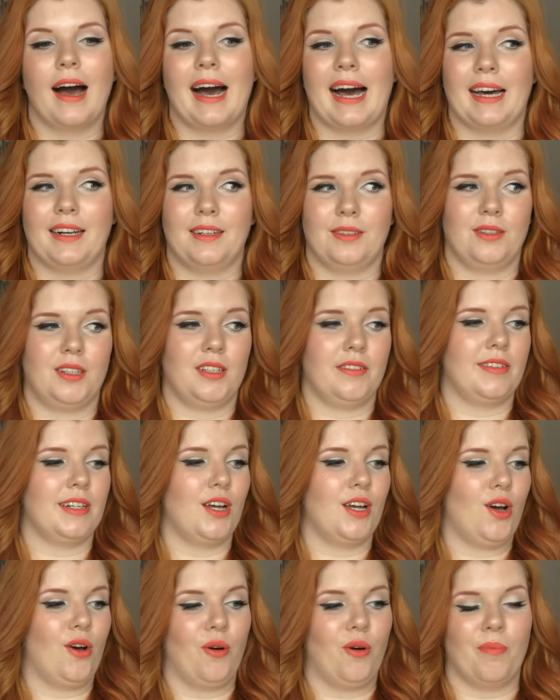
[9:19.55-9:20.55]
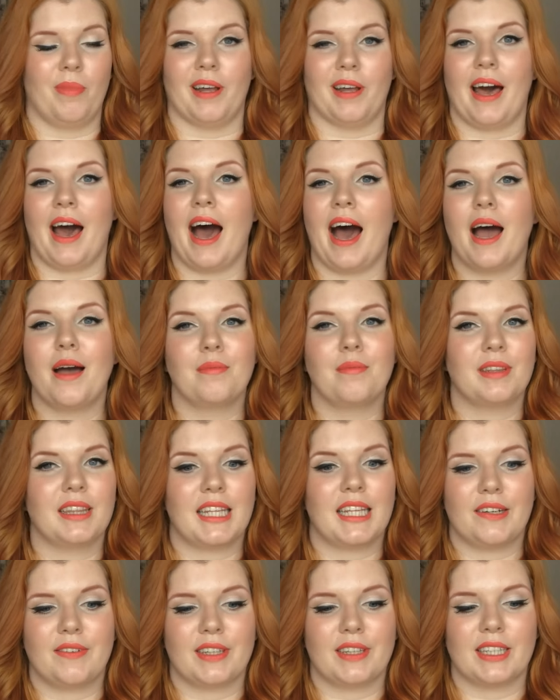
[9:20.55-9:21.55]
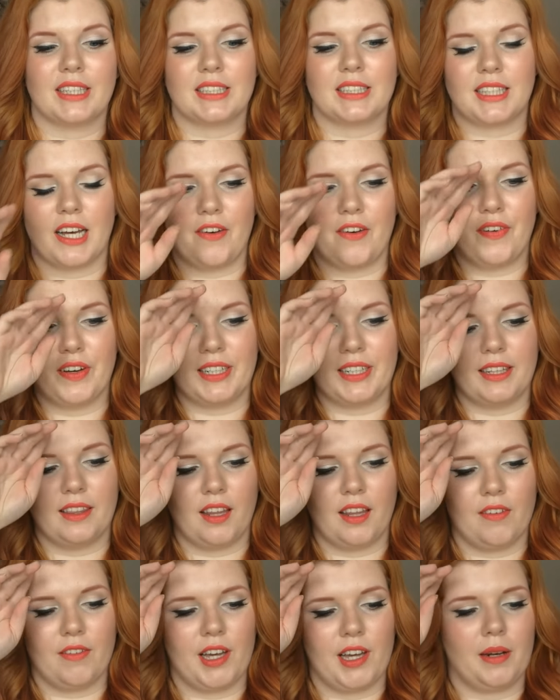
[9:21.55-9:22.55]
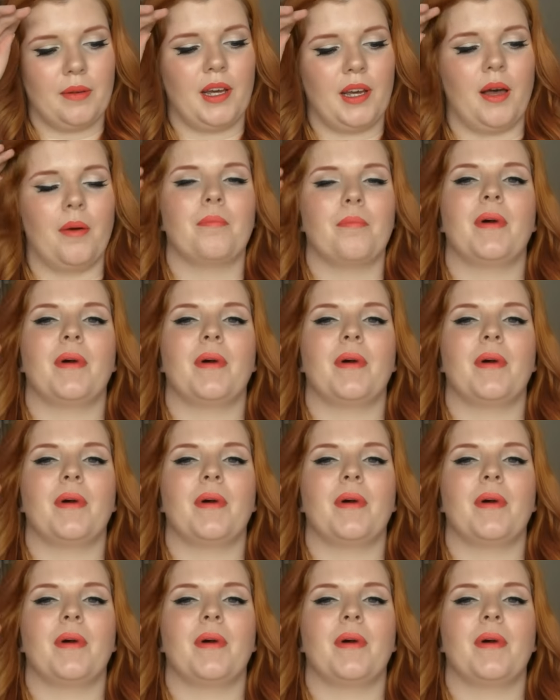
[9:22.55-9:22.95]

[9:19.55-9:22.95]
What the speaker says: I don't even know, but I'm loving this stuff. I did love it